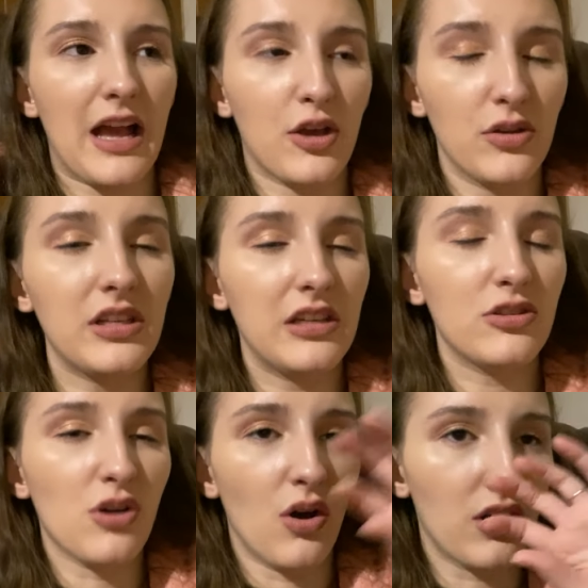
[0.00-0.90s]
I could eat
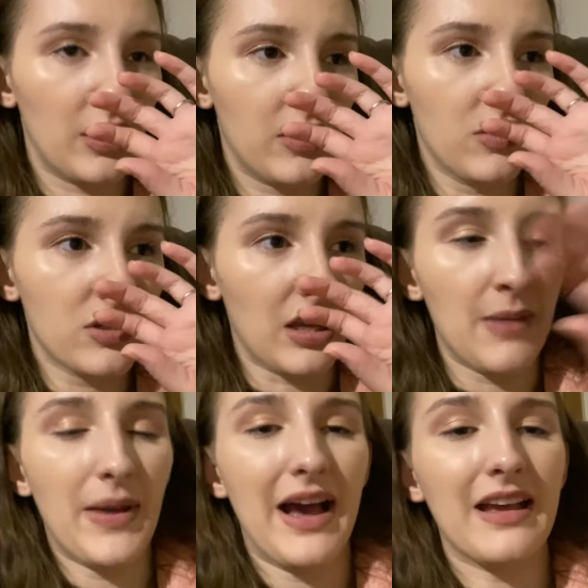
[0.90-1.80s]
chocolate usually,
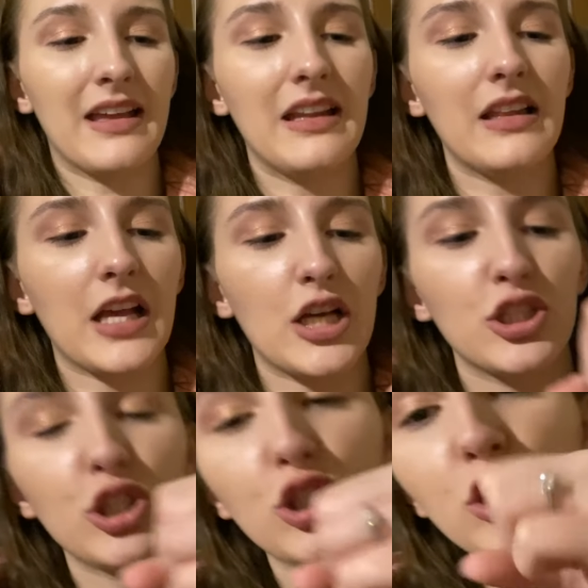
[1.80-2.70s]
but I can eat like a
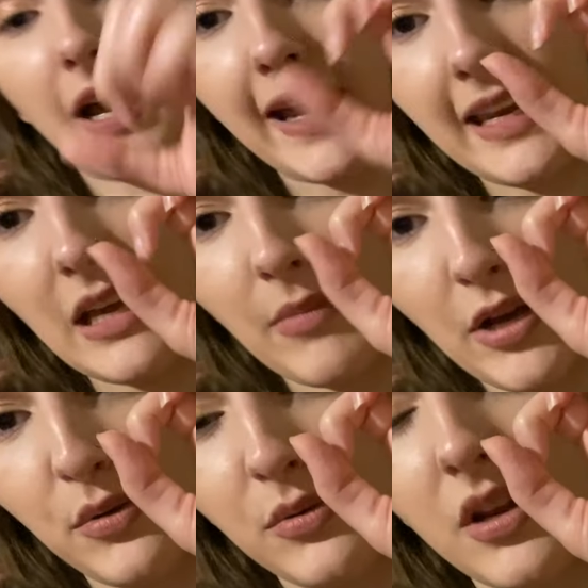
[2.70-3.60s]
tiny
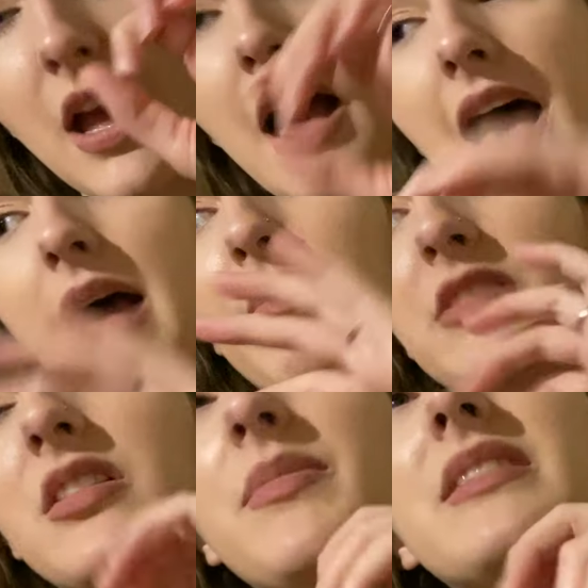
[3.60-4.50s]
amount and my
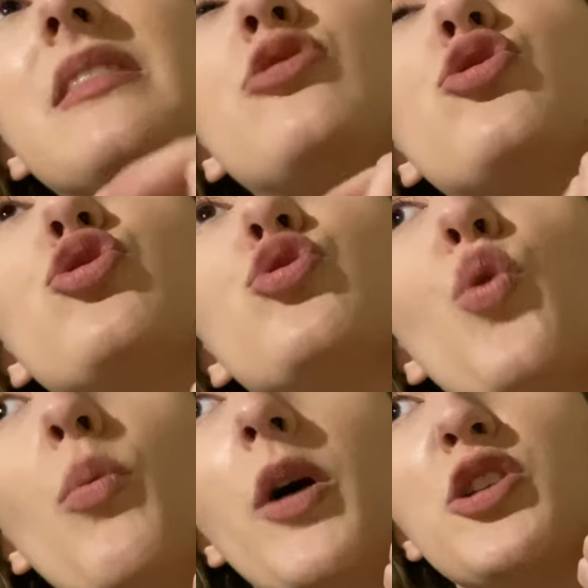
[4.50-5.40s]
stomach's in
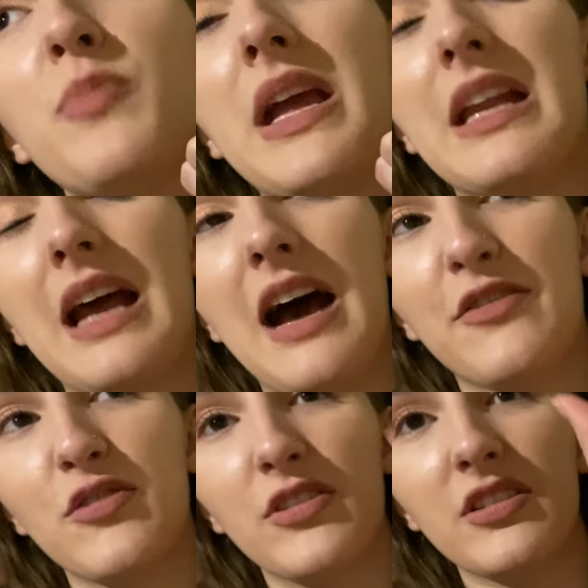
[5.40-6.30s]
so much pain and I have
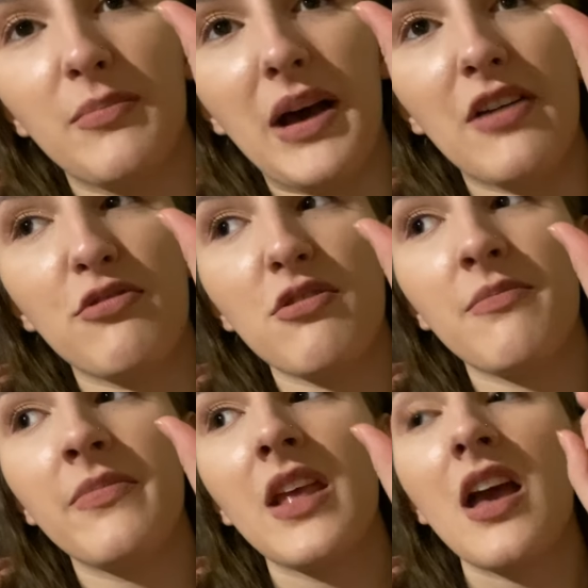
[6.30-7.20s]
to run to the
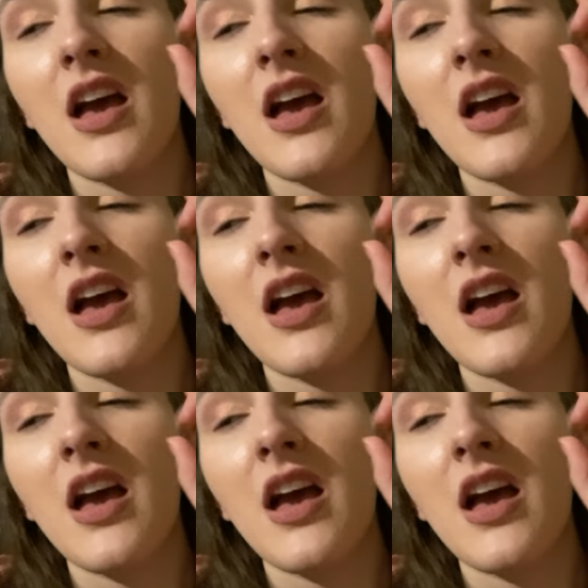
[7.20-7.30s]
bathroom.